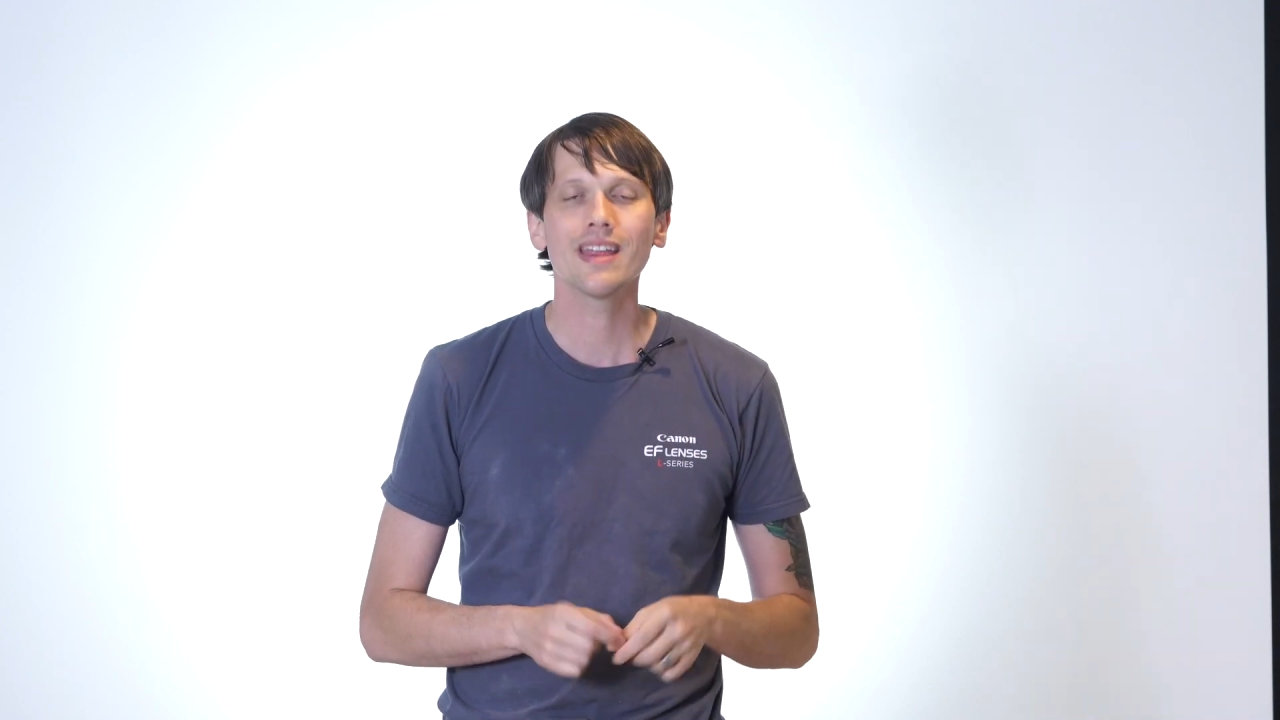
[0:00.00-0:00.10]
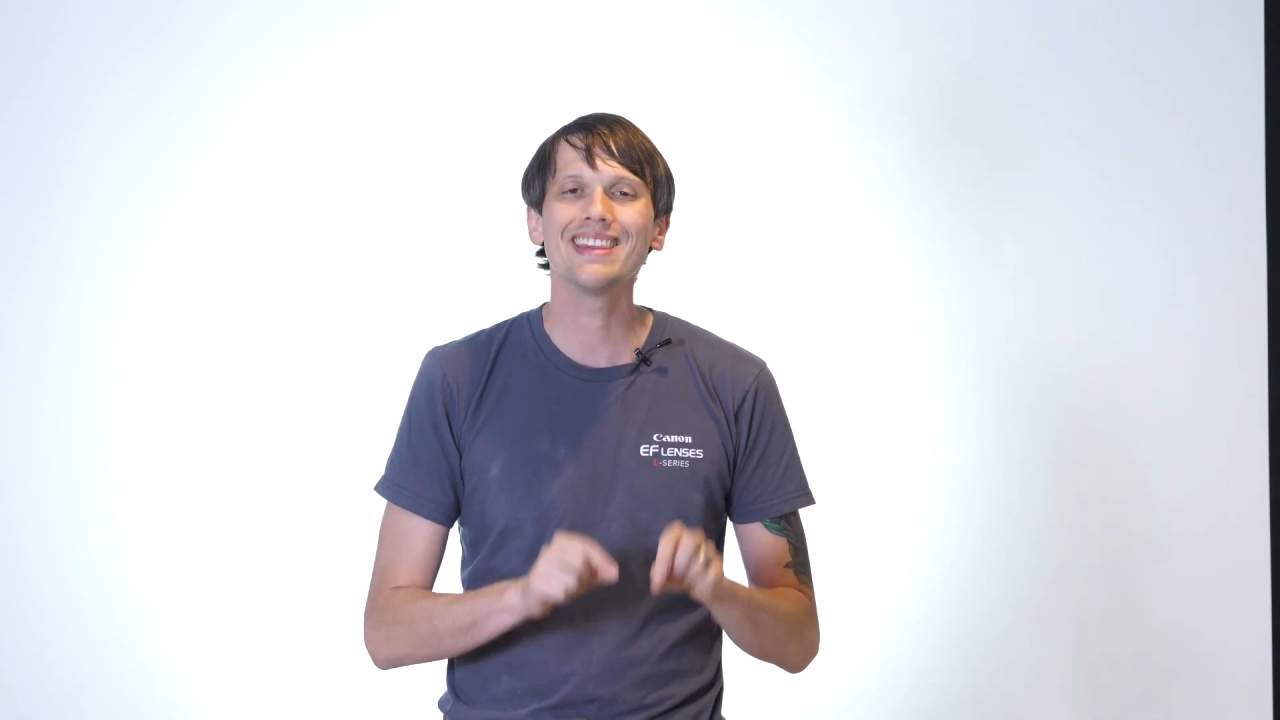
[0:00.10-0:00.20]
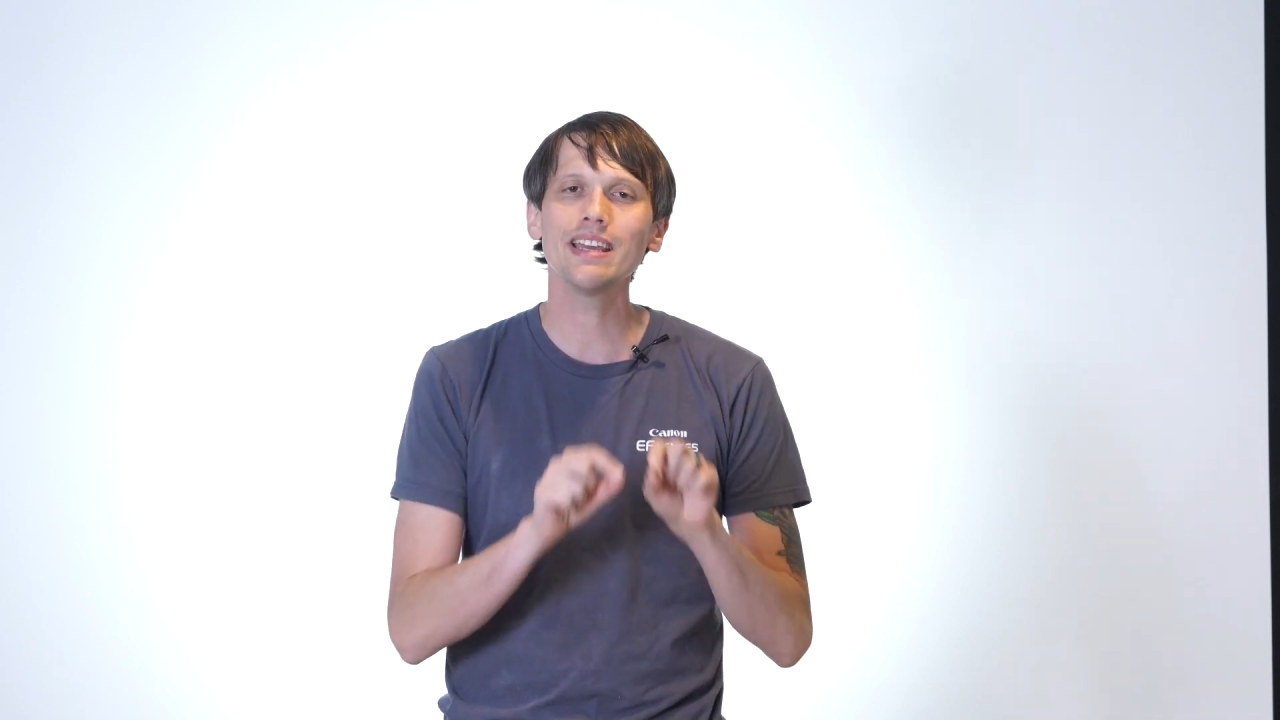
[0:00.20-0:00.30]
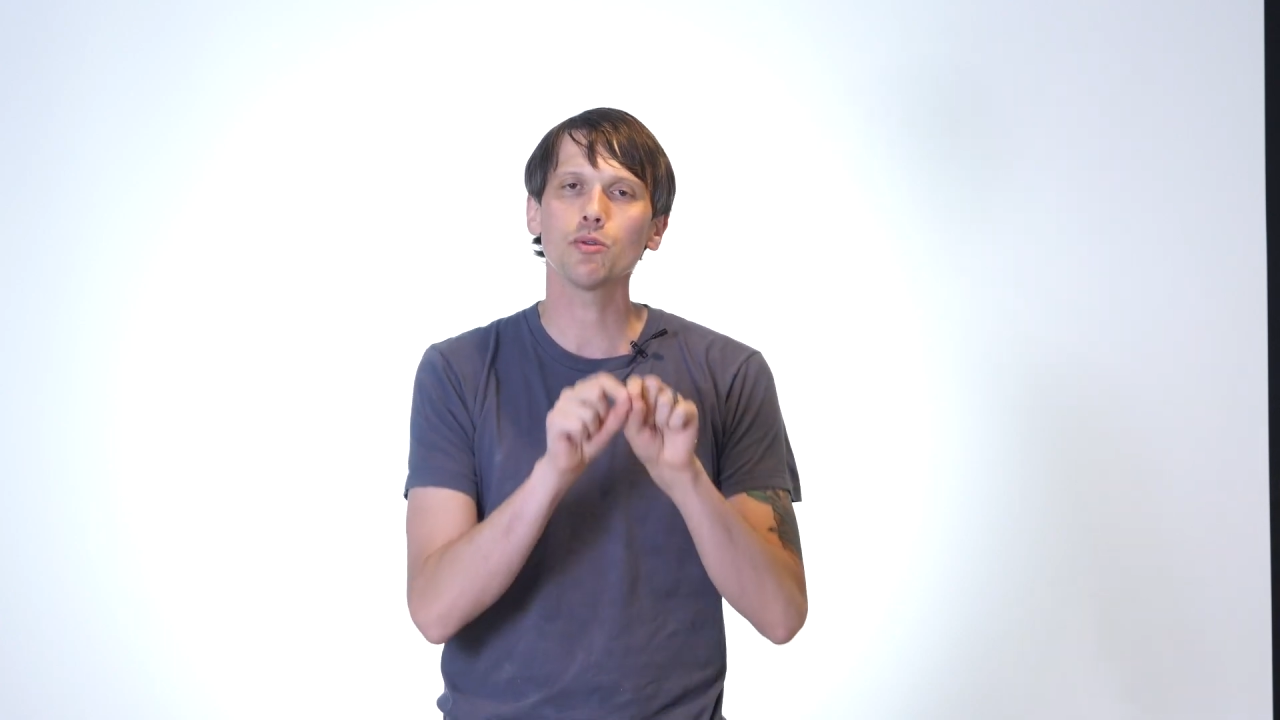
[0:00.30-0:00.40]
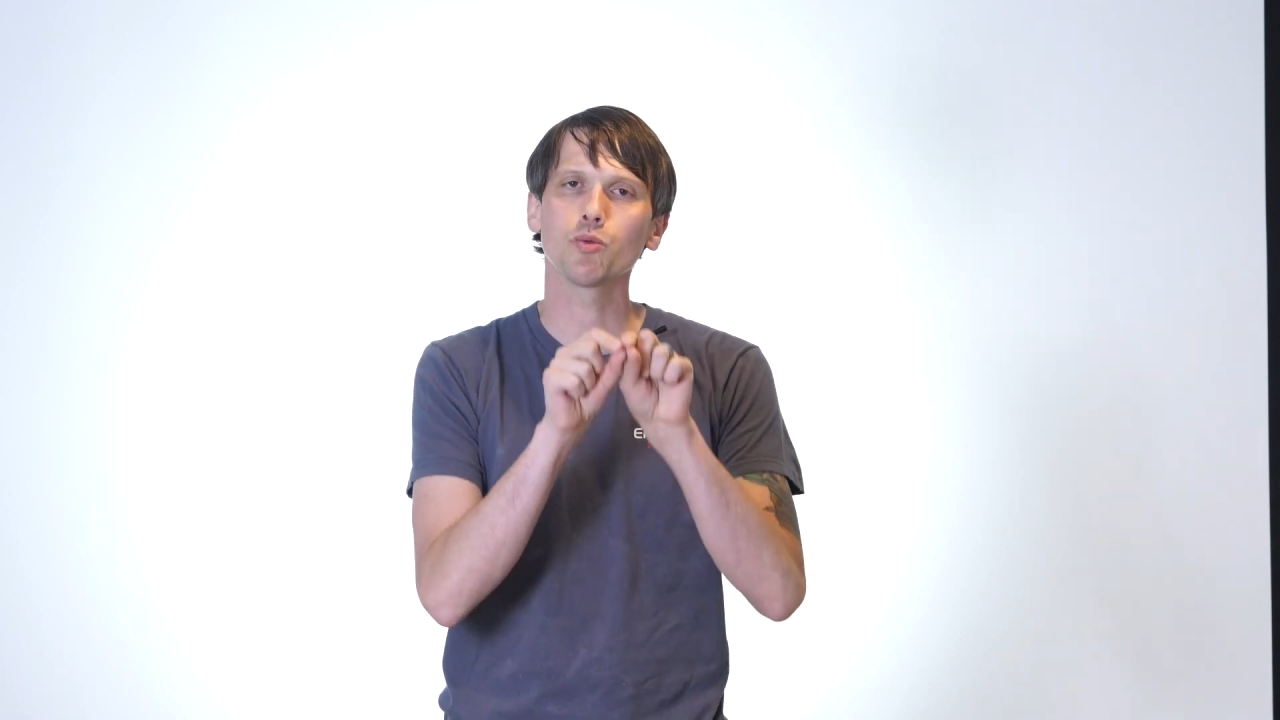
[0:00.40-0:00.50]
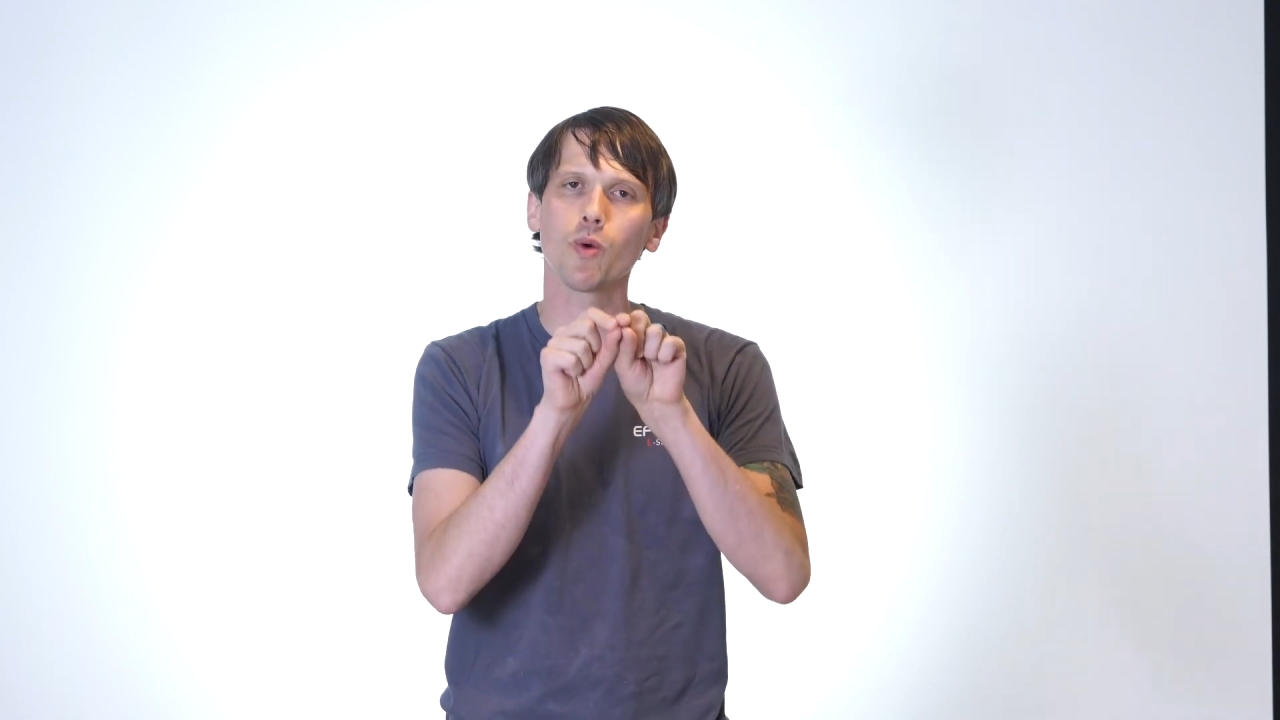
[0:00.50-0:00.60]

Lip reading: the